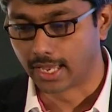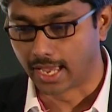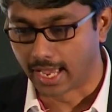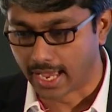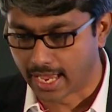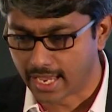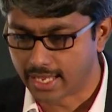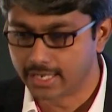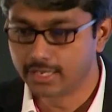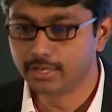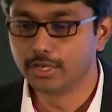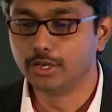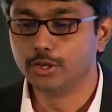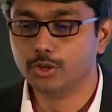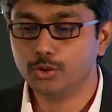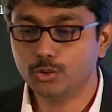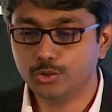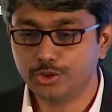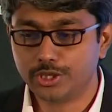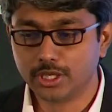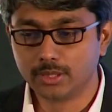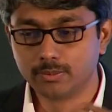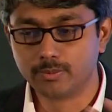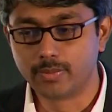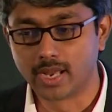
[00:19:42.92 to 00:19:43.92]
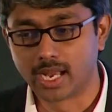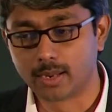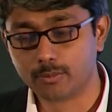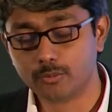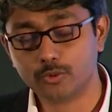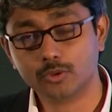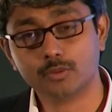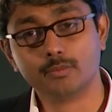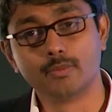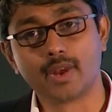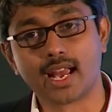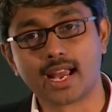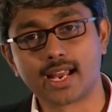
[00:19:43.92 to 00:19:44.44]
and using
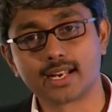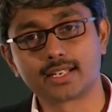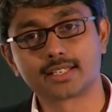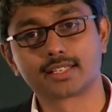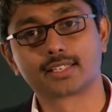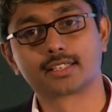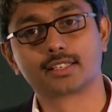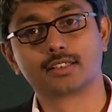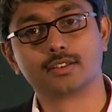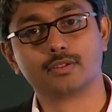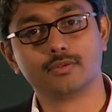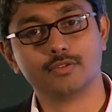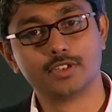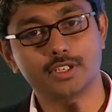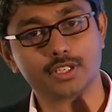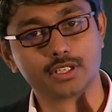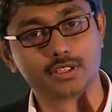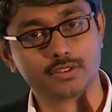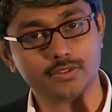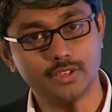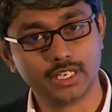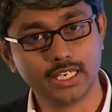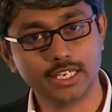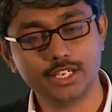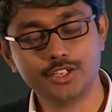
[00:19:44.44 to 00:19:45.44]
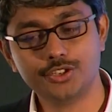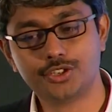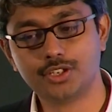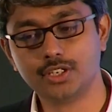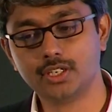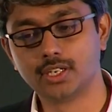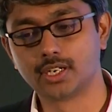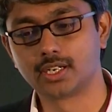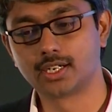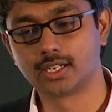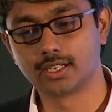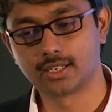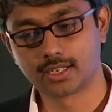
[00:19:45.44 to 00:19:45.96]
bamboo mats, which is
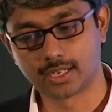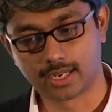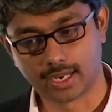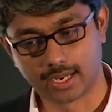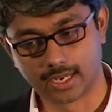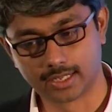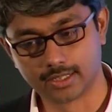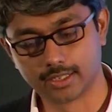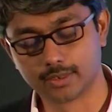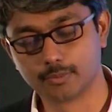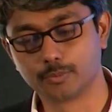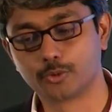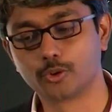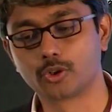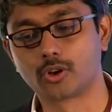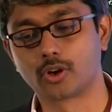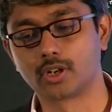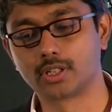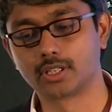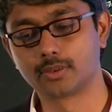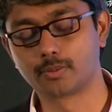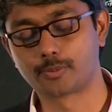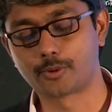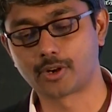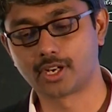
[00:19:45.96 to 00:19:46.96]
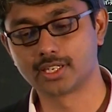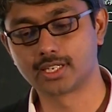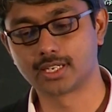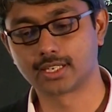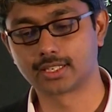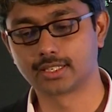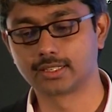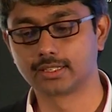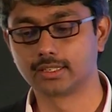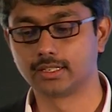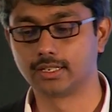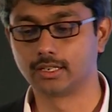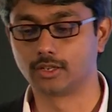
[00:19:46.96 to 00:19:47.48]
re-engineered and then put on the project
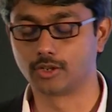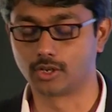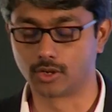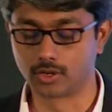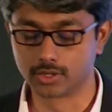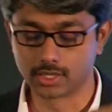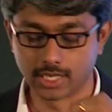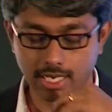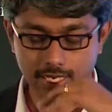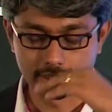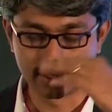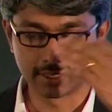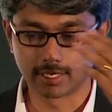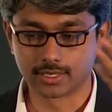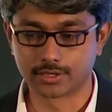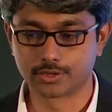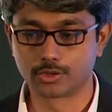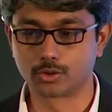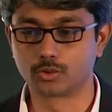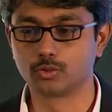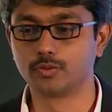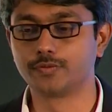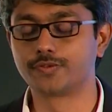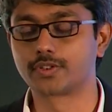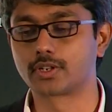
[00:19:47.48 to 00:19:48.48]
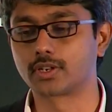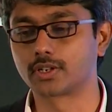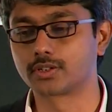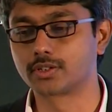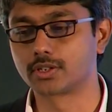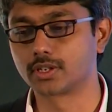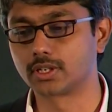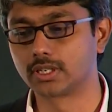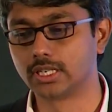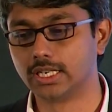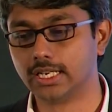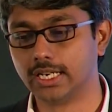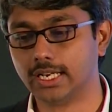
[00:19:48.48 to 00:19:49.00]
as the roof
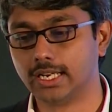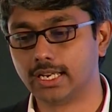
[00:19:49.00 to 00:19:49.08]
structure.